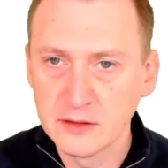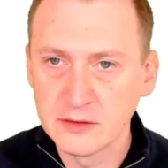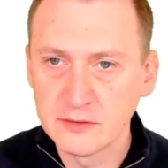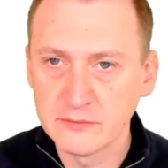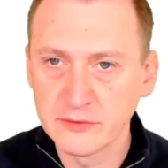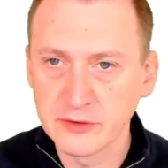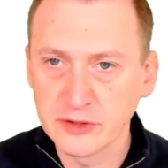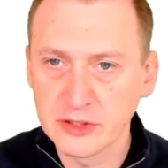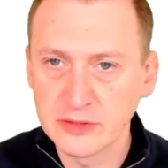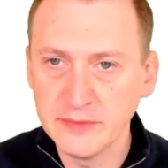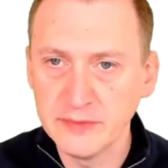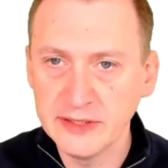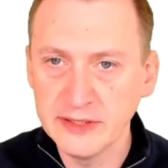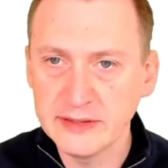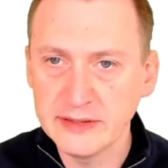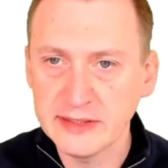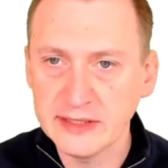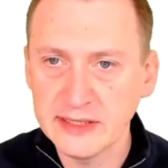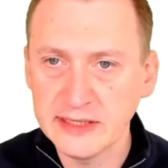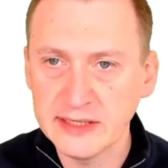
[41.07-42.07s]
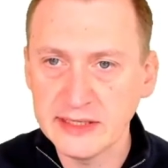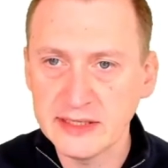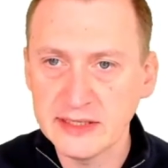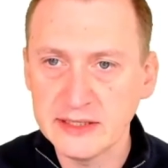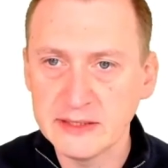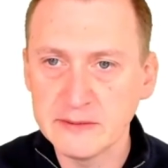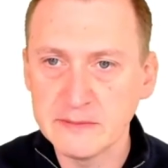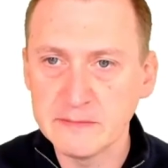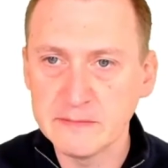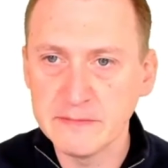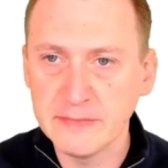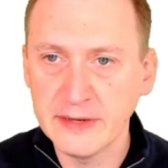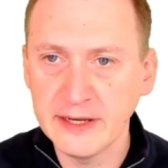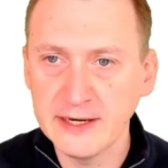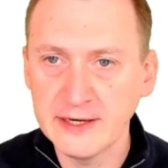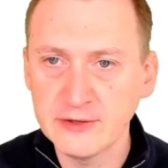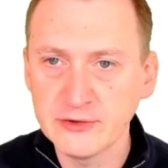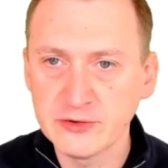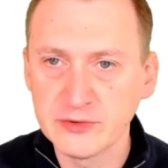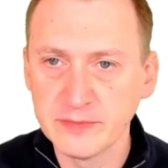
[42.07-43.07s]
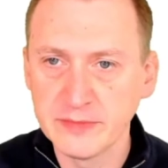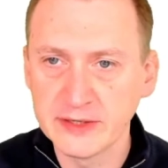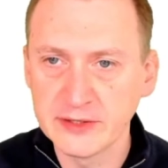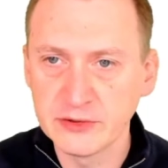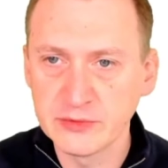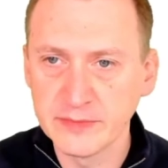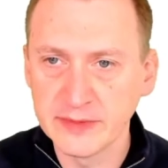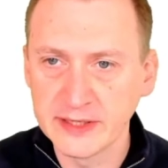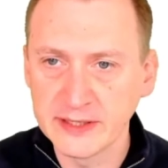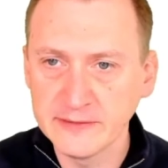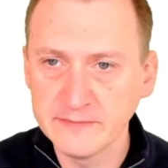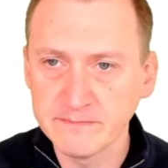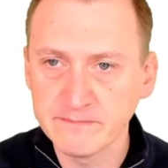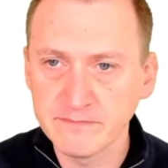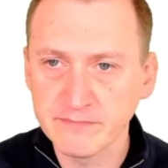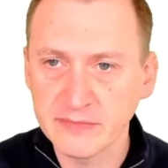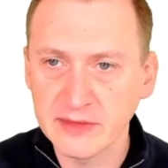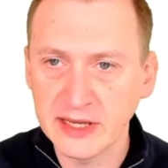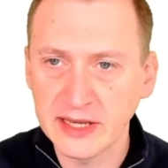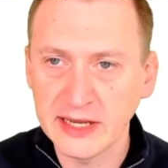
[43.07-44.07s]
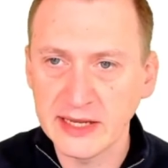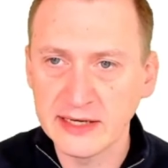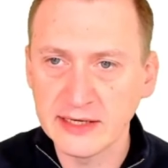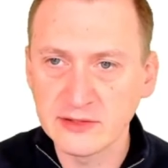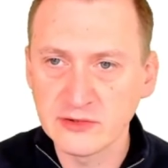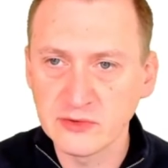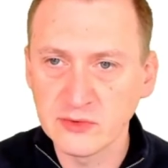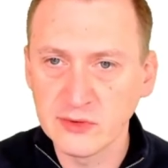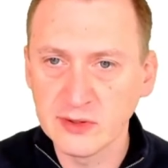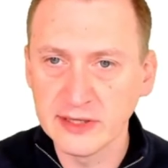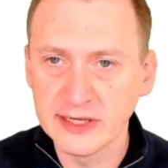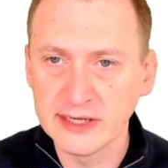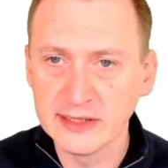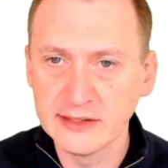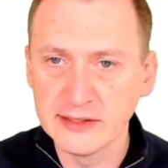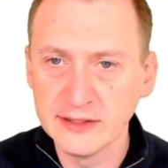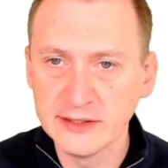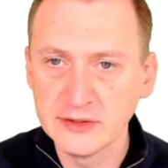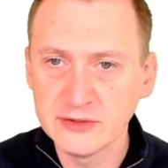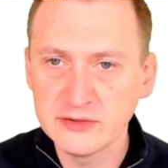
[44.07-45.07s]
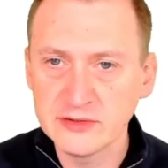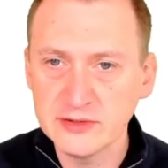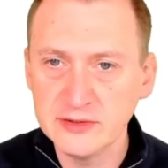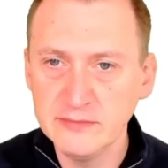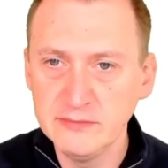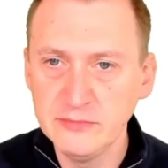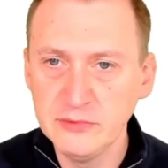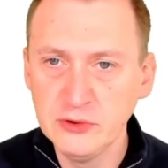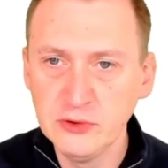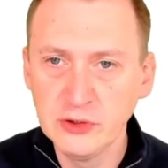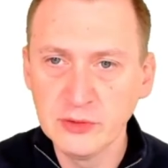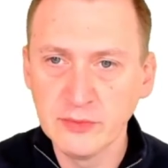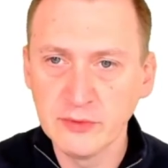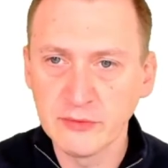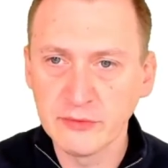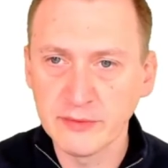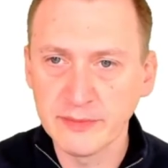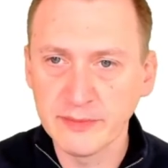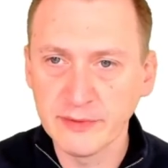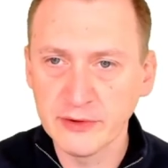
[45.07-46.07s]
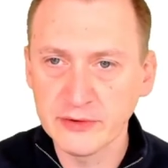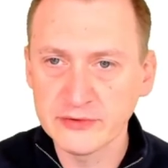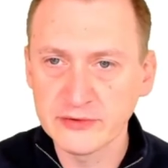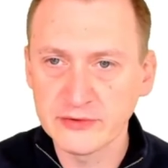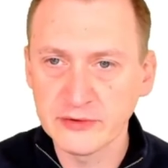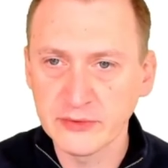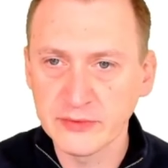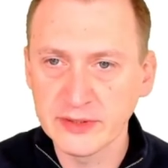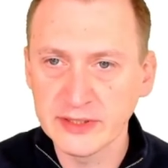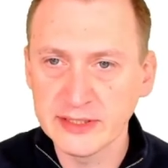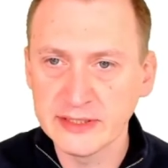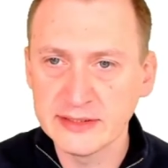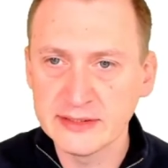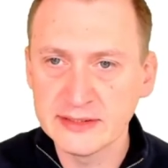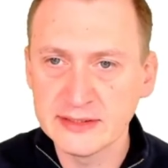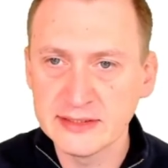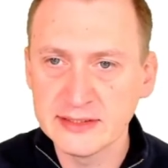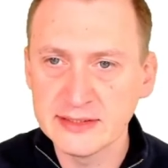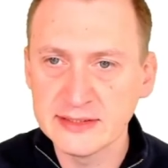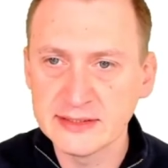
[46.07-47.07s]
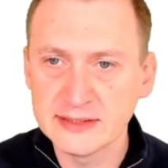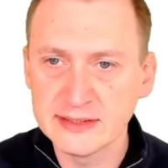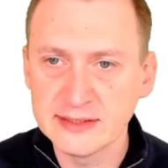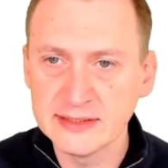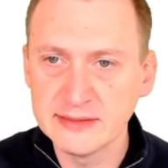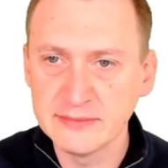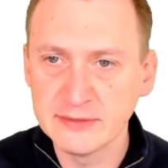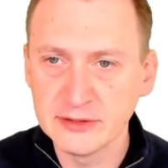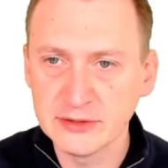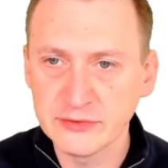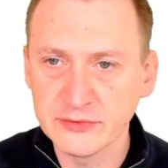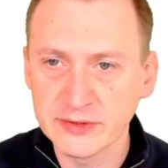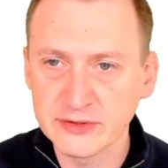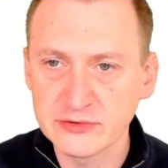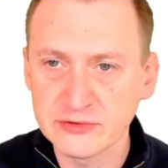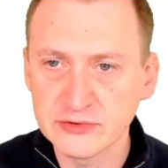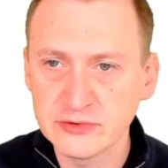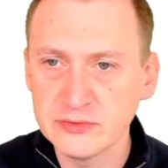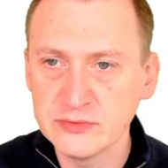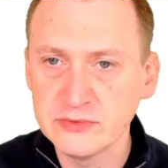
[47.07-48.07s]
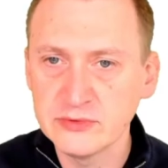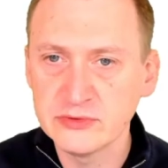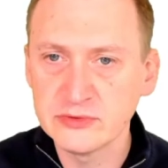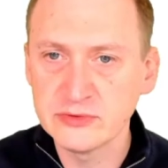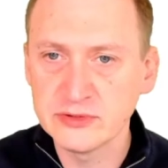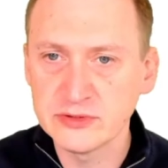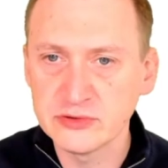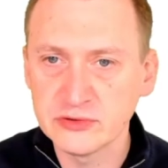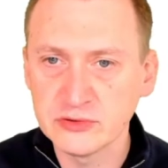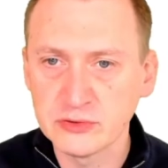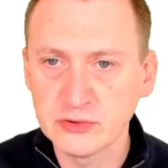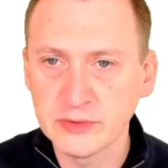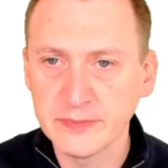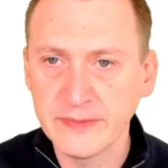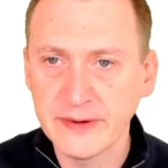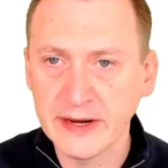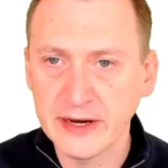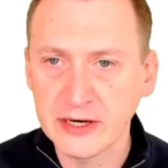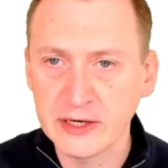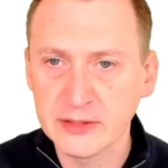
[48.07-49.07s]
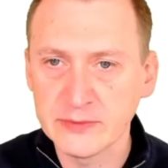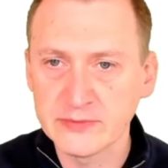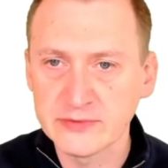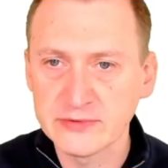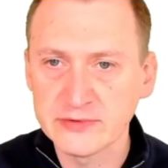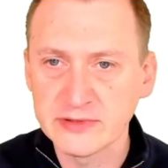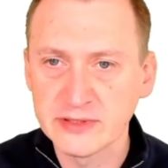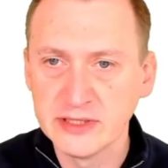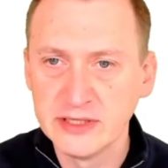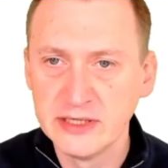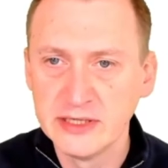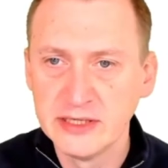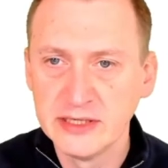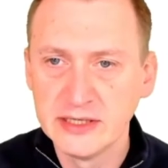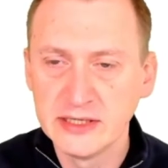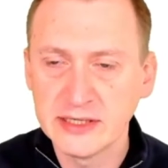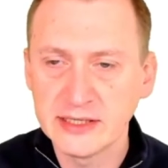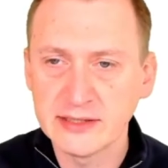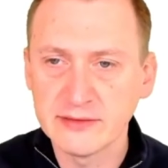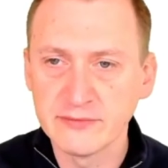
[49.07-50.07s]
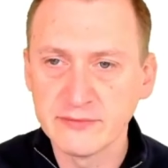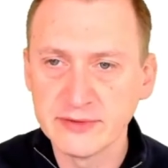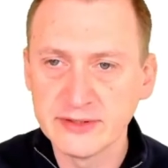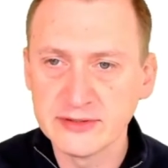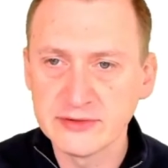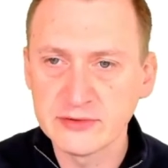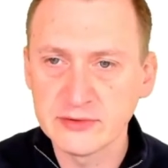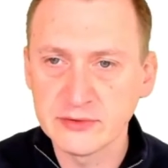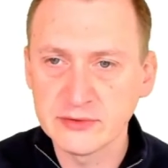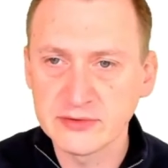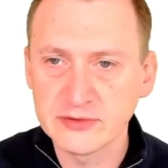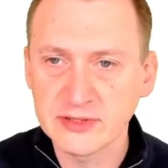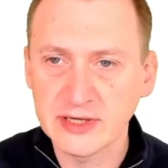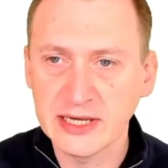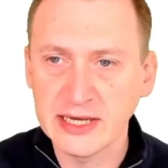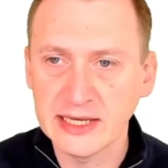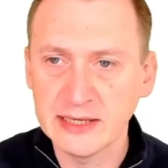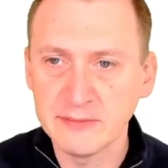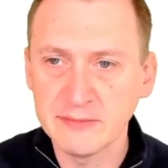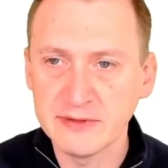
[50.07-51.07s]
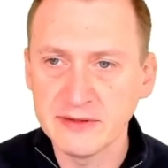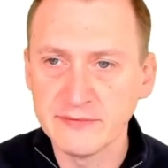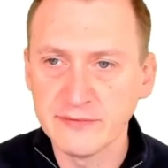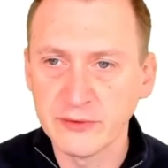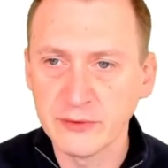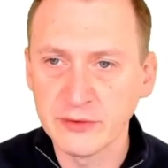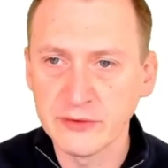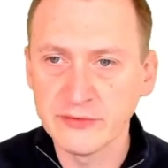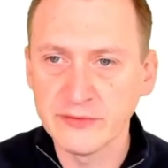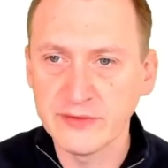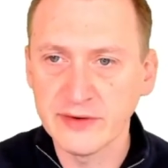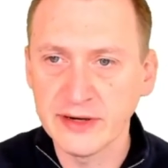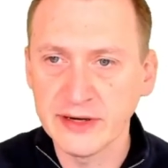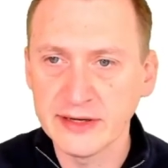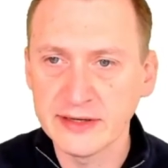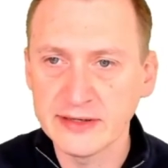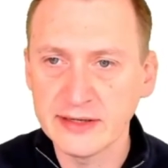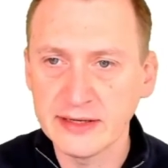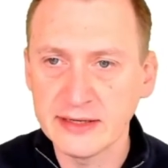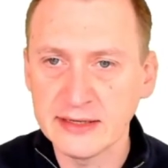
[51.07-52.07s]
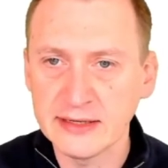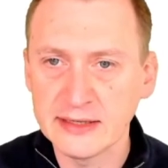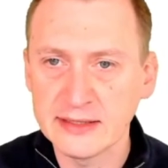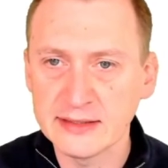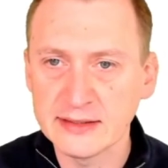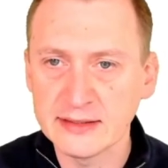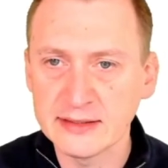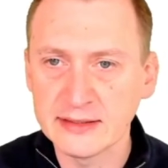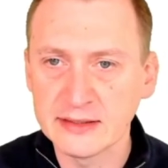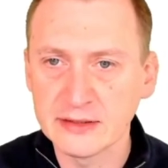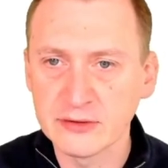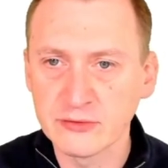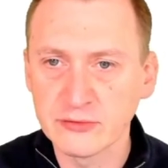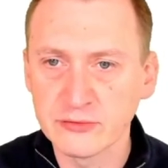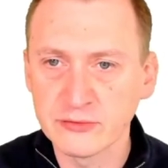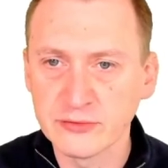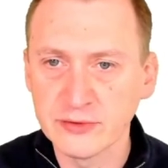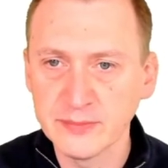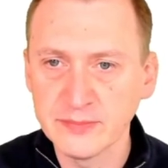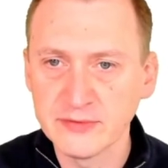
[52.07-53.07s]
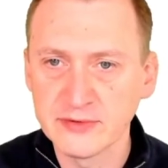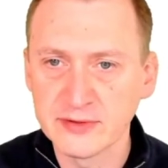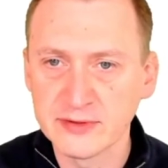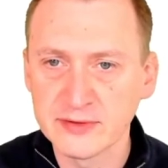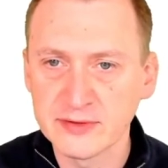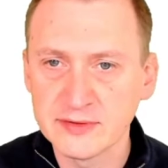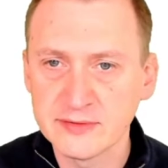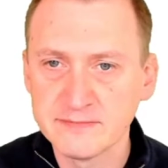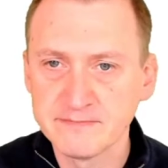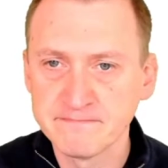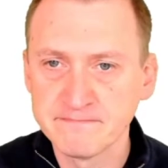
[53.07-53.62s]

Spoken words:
Recommend a managed domain and install a Linux immutable repository in the demilitarized zone to ensure backups and restores can be verified and encrypted.